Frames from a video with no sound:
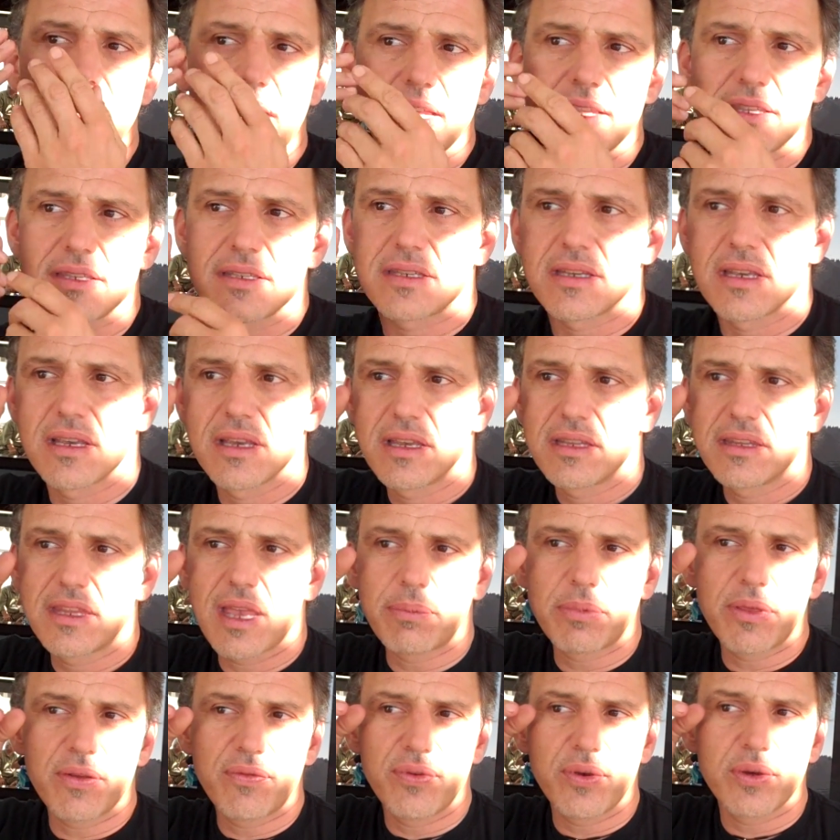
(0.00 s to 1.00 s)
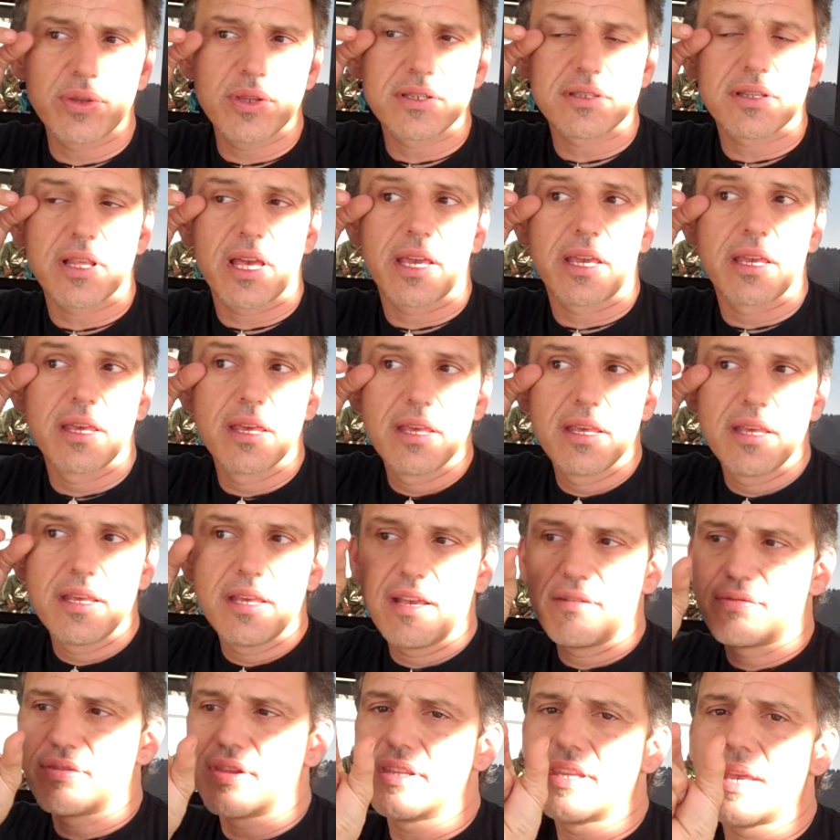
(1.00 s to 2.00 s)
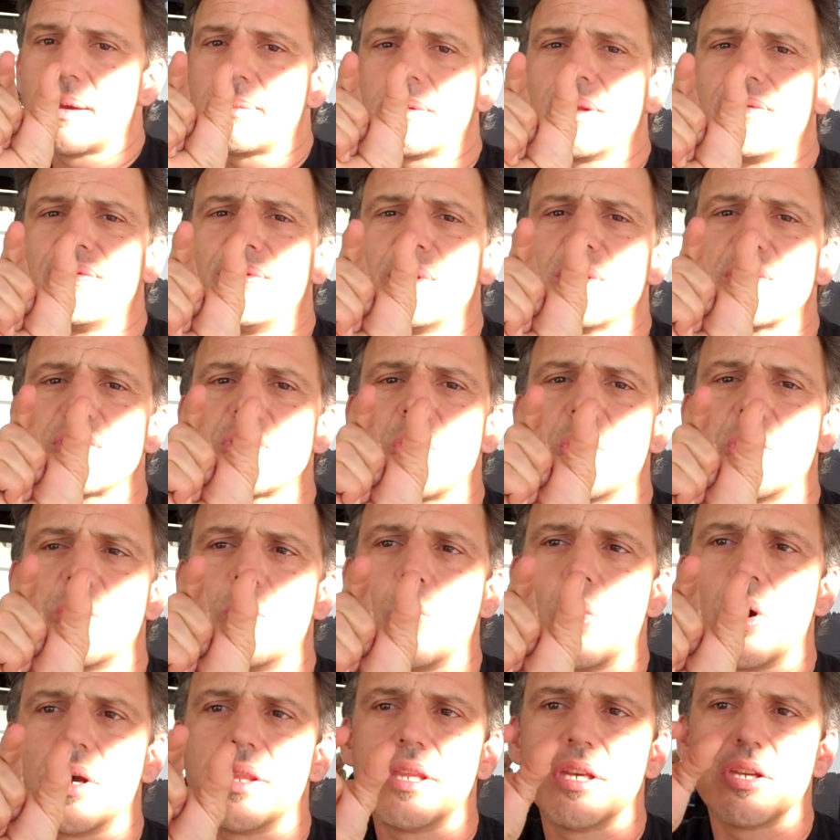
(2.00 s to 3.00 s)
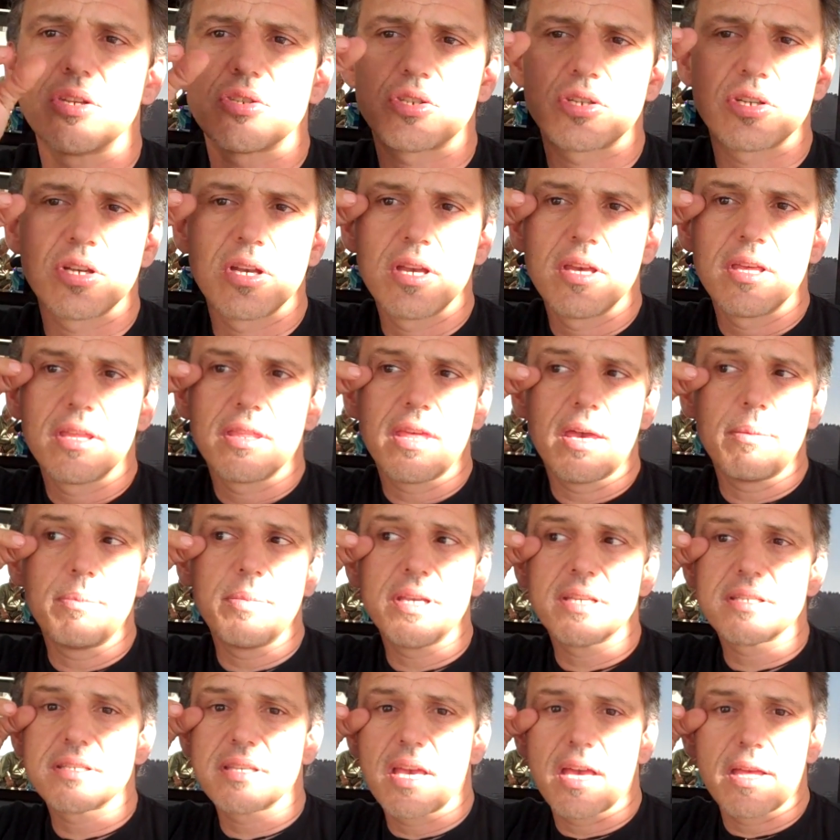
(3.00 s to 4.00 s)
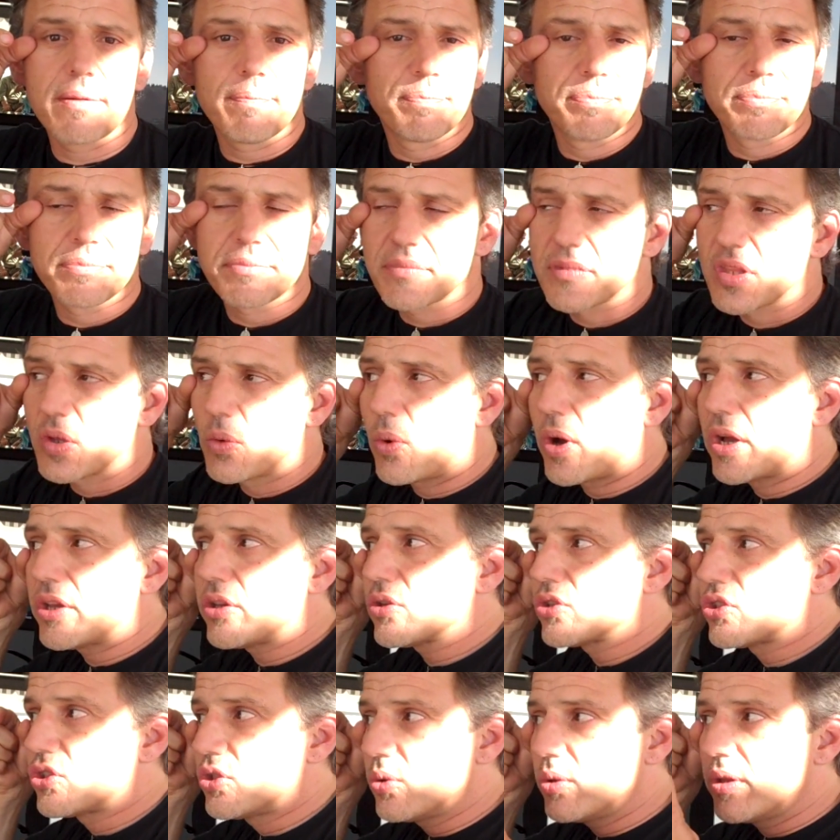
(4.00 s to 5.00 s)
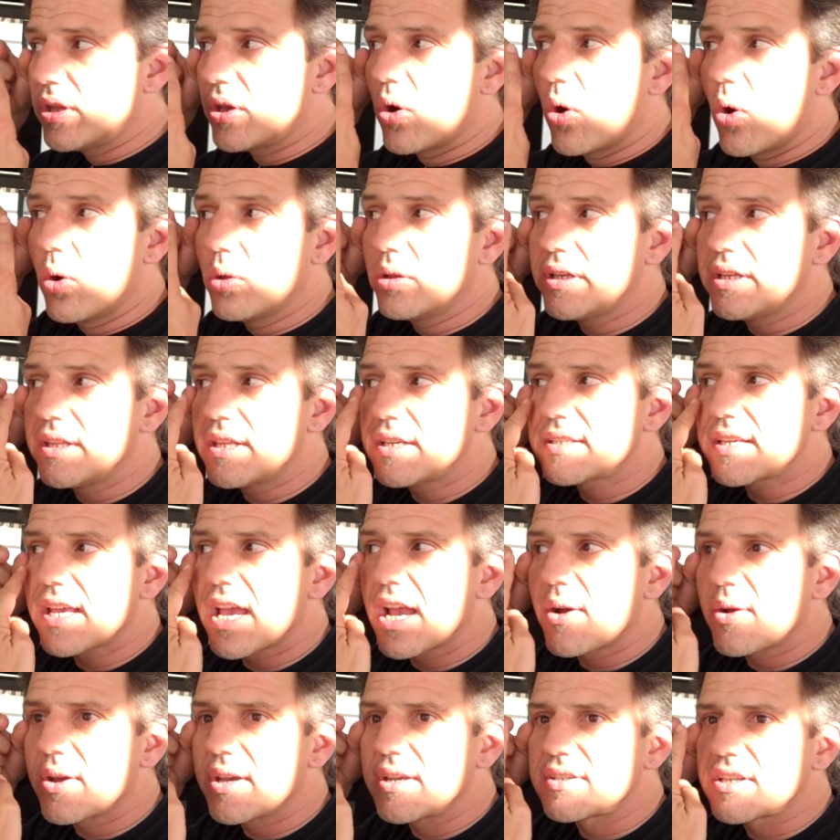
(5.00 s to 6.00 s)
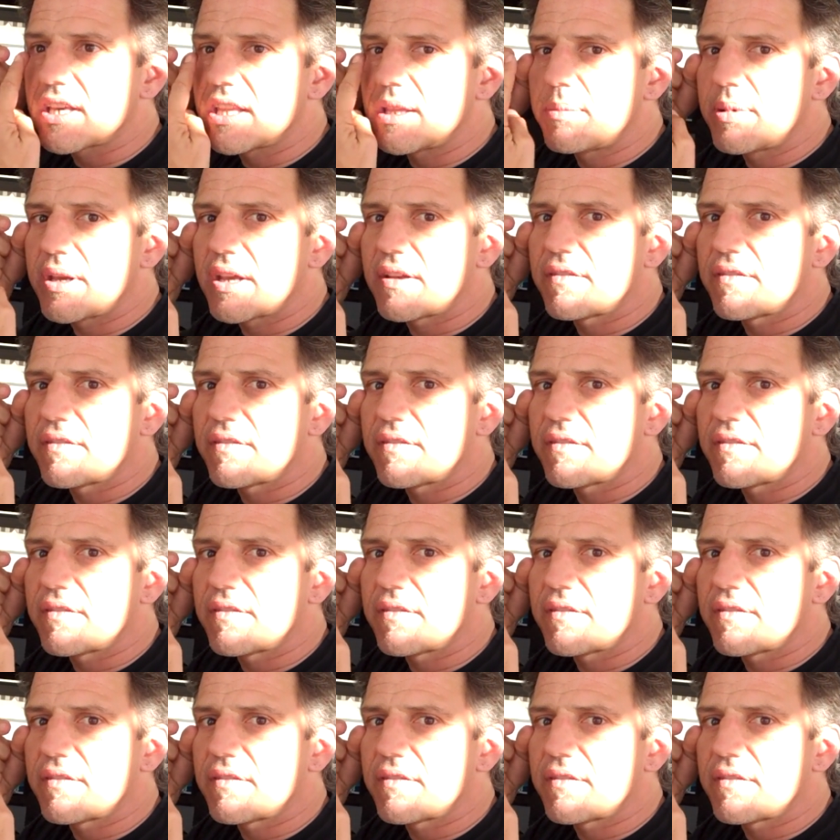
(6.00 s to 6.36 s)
Depth of field is like, if the depth of field is only 1 inch, that means that while you're shooting, only this area is going to be in focus.